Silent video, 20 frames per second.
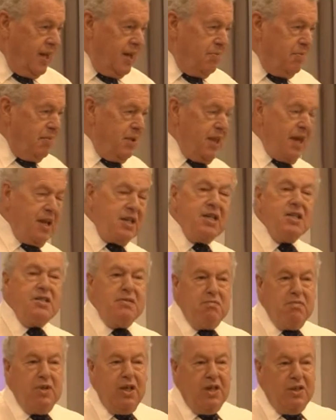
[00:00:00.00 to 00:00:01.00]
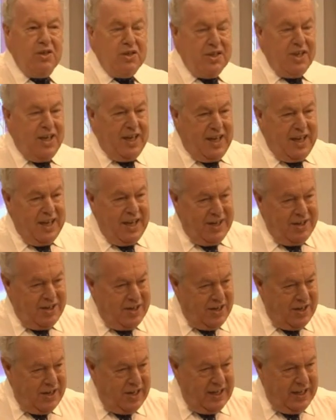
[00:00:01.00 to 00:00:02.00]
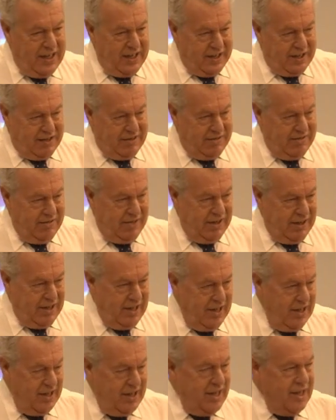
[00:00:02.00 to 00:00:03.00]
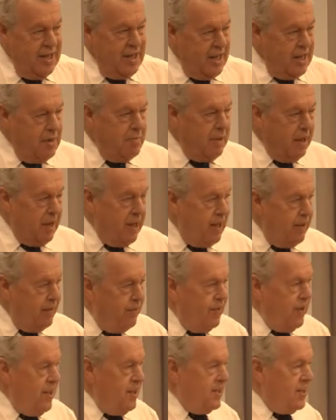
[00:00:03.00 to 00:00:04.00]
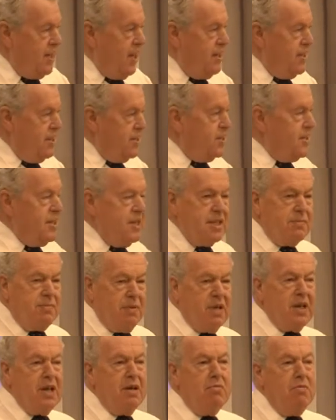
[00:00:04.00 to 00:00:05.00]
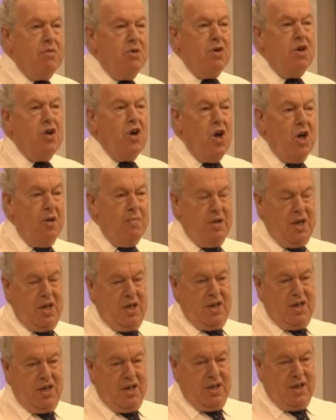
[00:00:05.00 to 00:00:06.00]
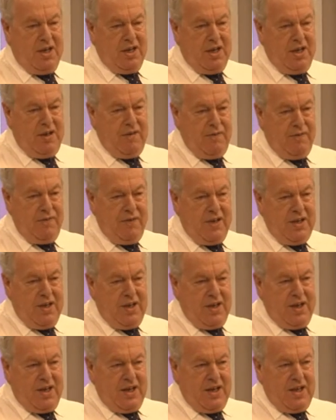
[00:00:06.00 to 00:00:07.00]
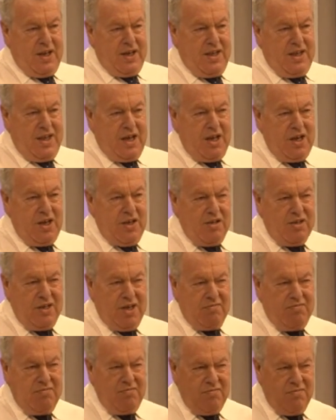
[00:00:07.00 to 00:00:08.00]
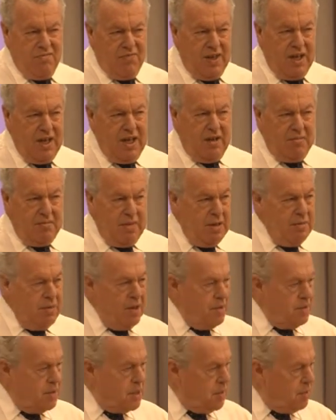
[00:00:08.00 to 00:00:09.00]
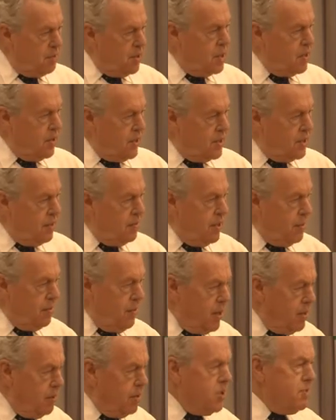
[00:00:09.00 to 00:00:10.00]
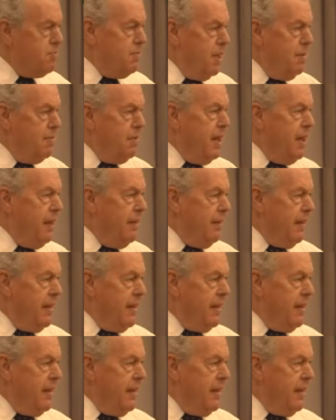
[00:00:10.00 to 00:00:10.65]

But that doesn't mean you're psychiatrically ill, okay? But if these tendencies become more common in our life, then you think, maybe I should be doing something about it, because maybe